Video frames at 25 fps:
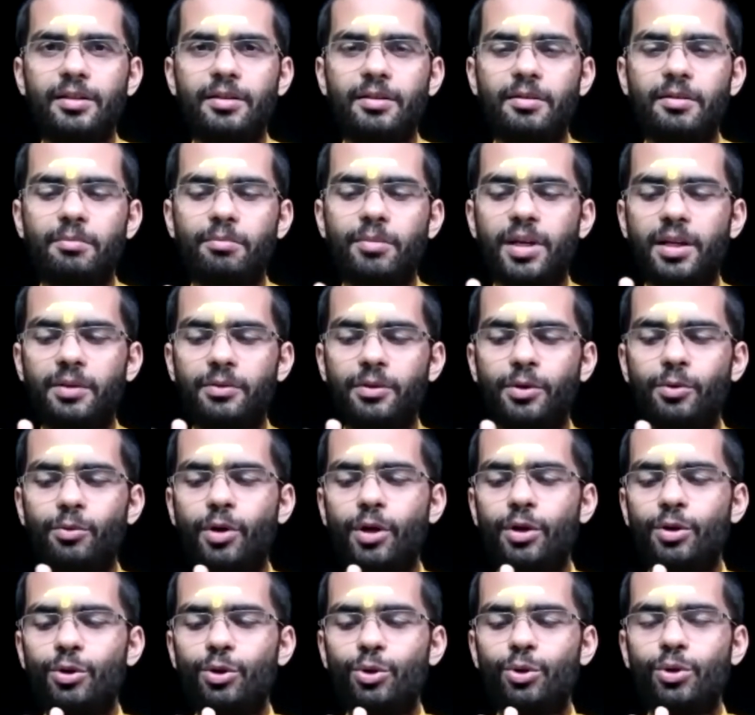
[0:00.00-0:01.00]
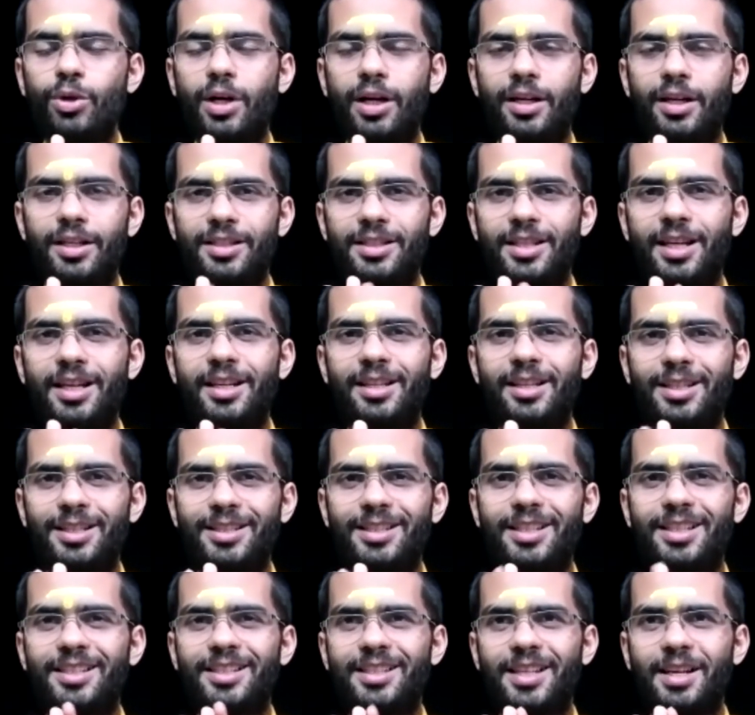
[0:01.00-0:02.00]
But if you want to understand this
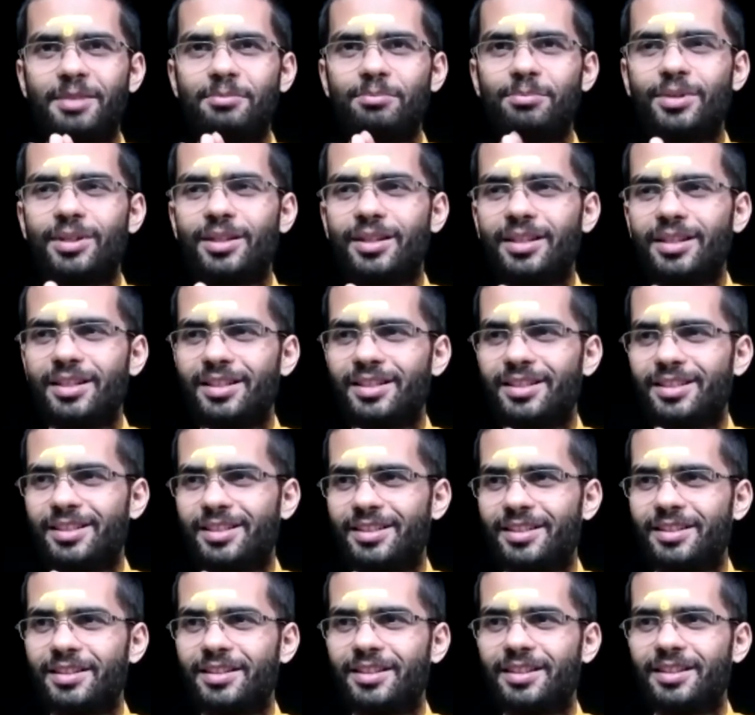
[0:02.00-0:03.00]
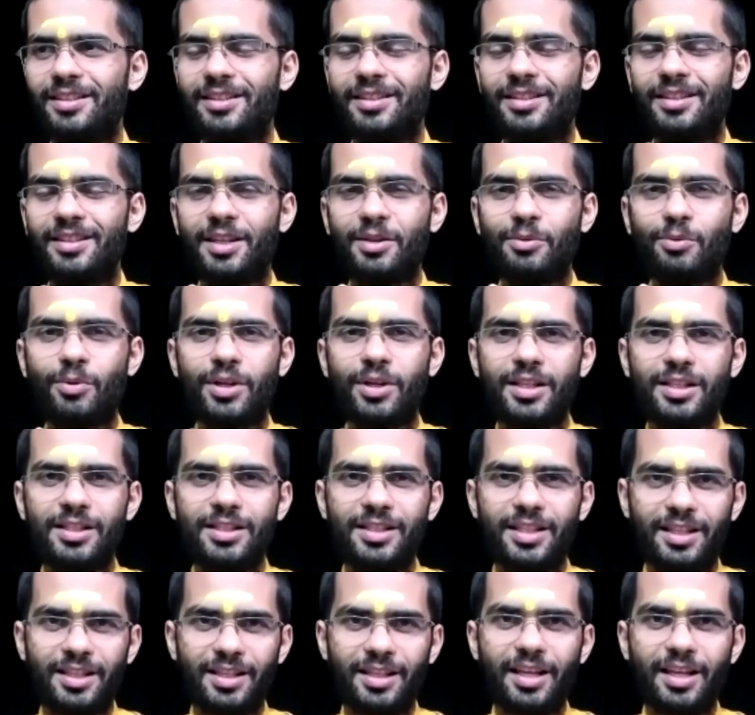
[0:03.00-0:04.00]
example, then what is
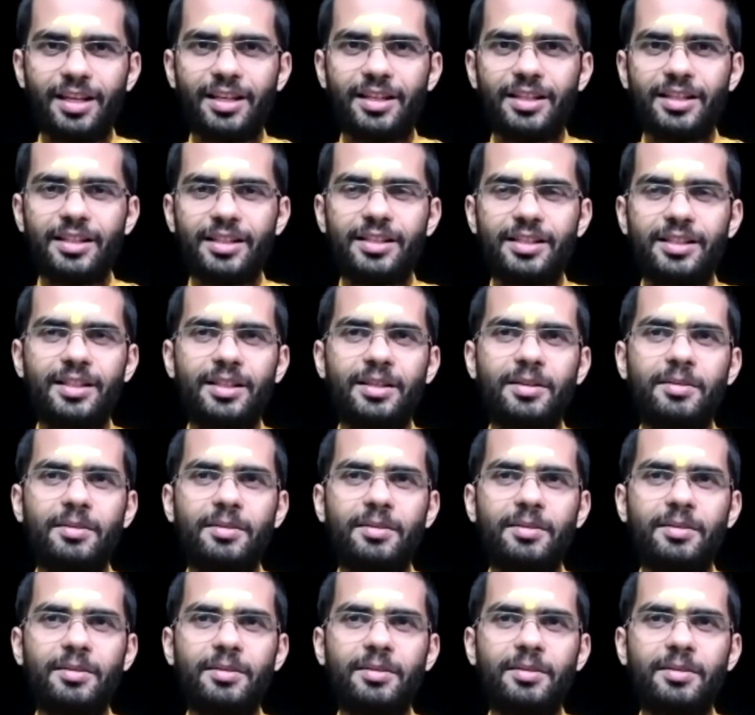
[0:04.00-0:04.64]
said there is,